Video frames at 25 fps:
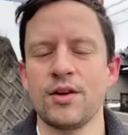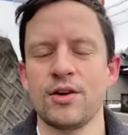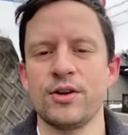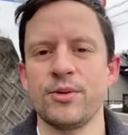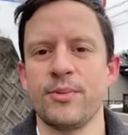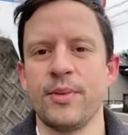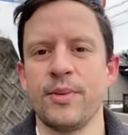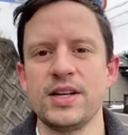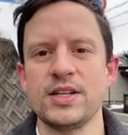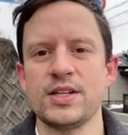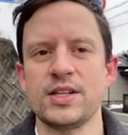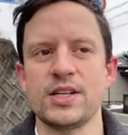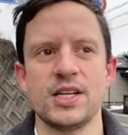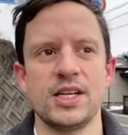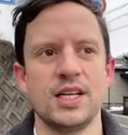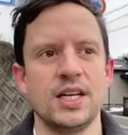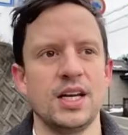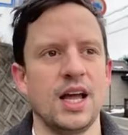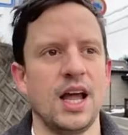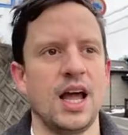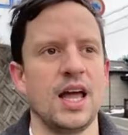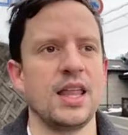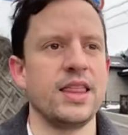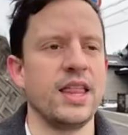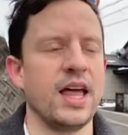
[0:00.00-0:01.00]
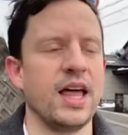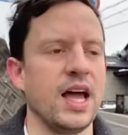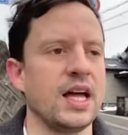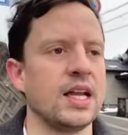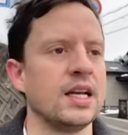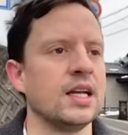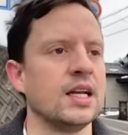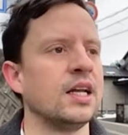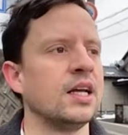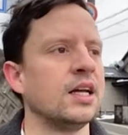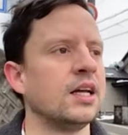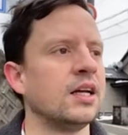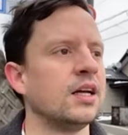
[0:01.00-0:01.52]
dimension, and
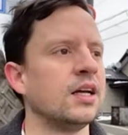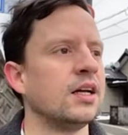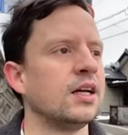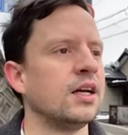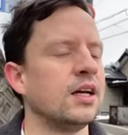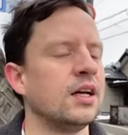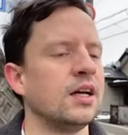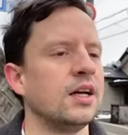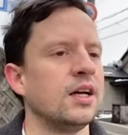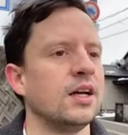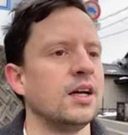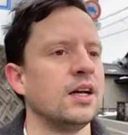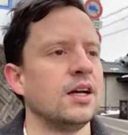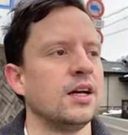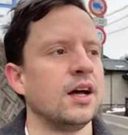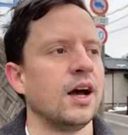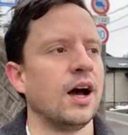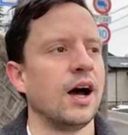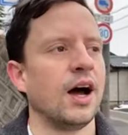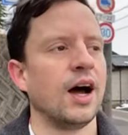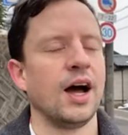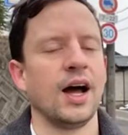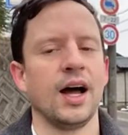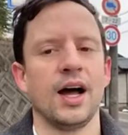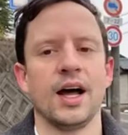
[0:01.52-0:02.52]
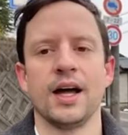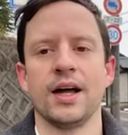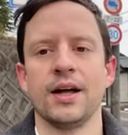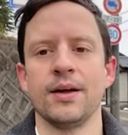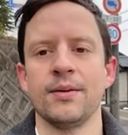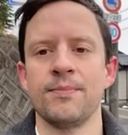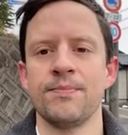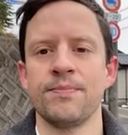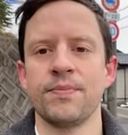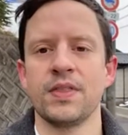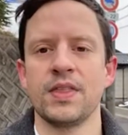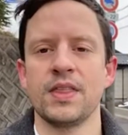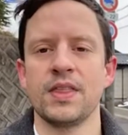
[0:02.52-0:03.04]
then
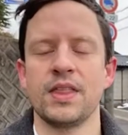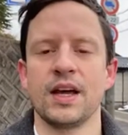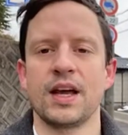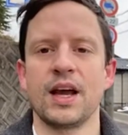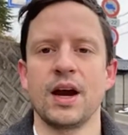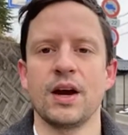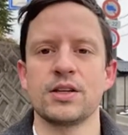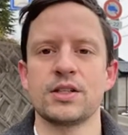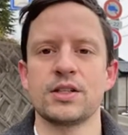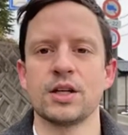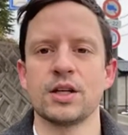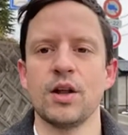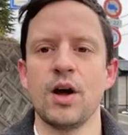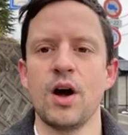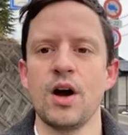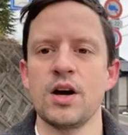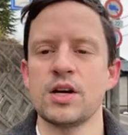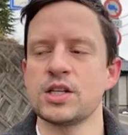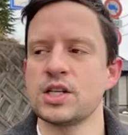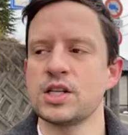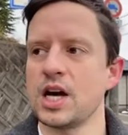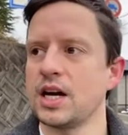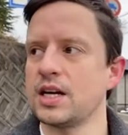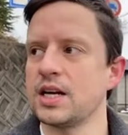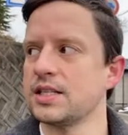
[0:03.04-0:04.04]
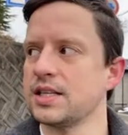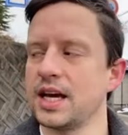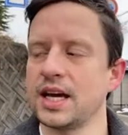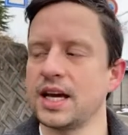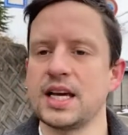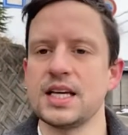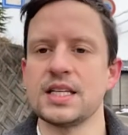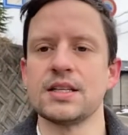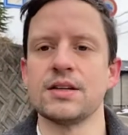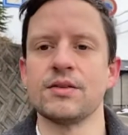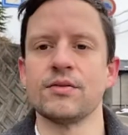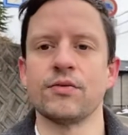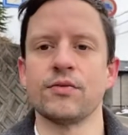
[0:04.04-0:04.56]
the character Longshot is like
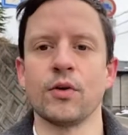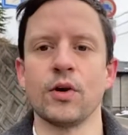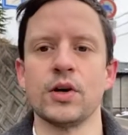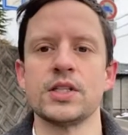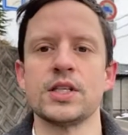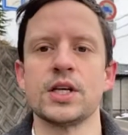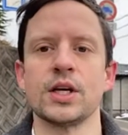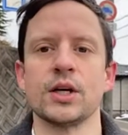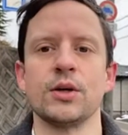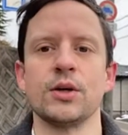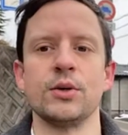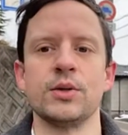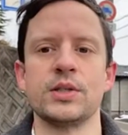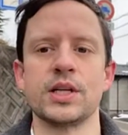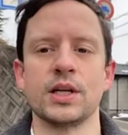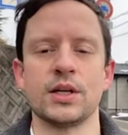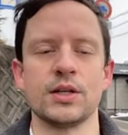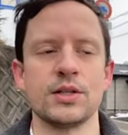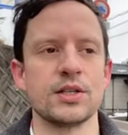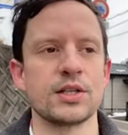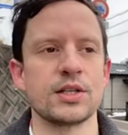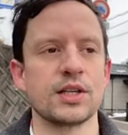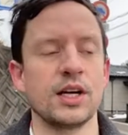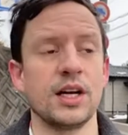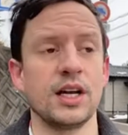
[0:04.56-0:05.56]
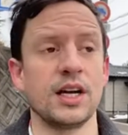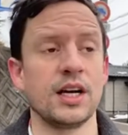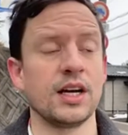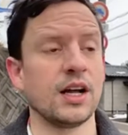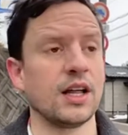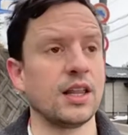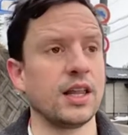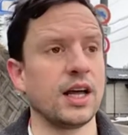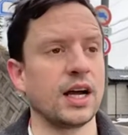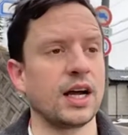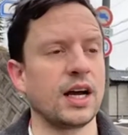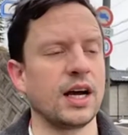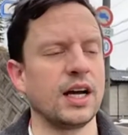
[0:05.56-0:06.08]
his enforcer who turns good and all
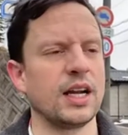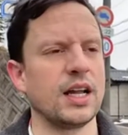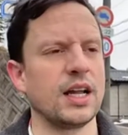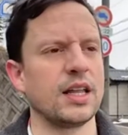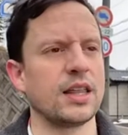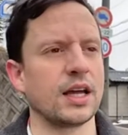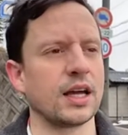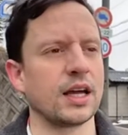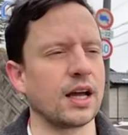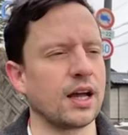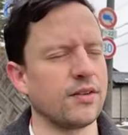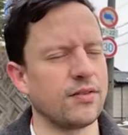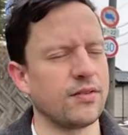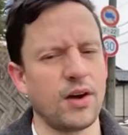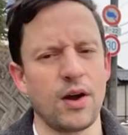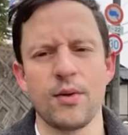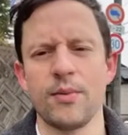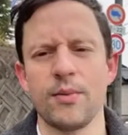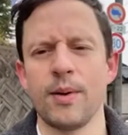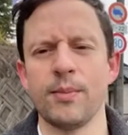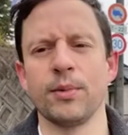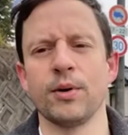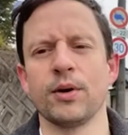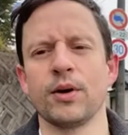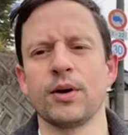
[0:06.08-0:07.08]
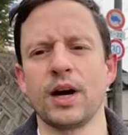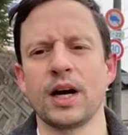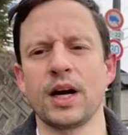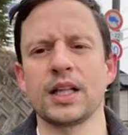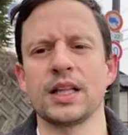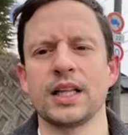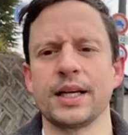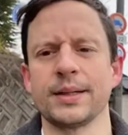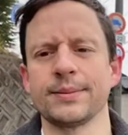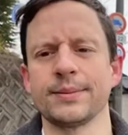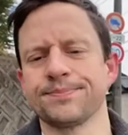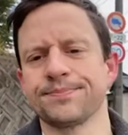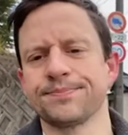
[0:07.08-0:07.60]
that kind of thing, if I remember correctly.
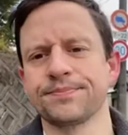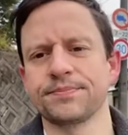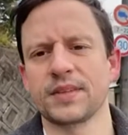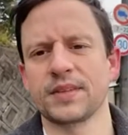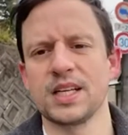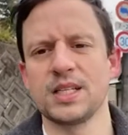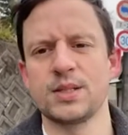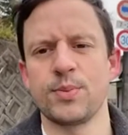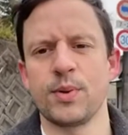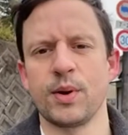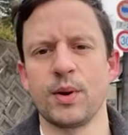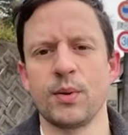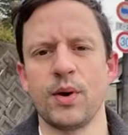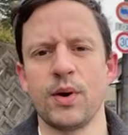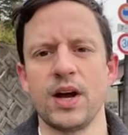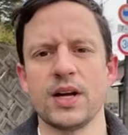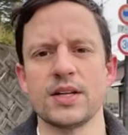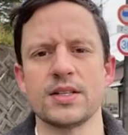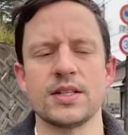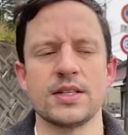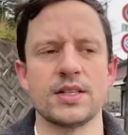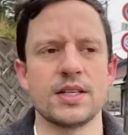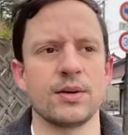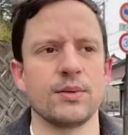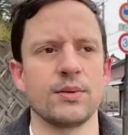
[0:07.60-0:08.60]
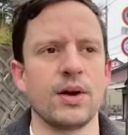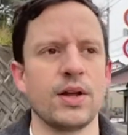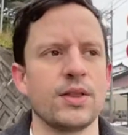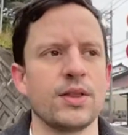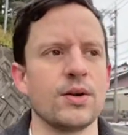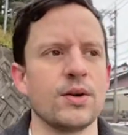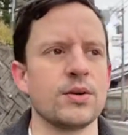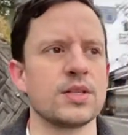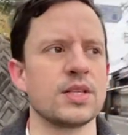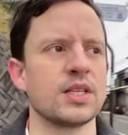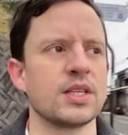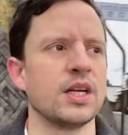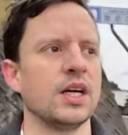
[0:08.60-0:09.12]
It's been a while since I read
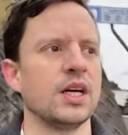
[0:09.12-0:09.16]
those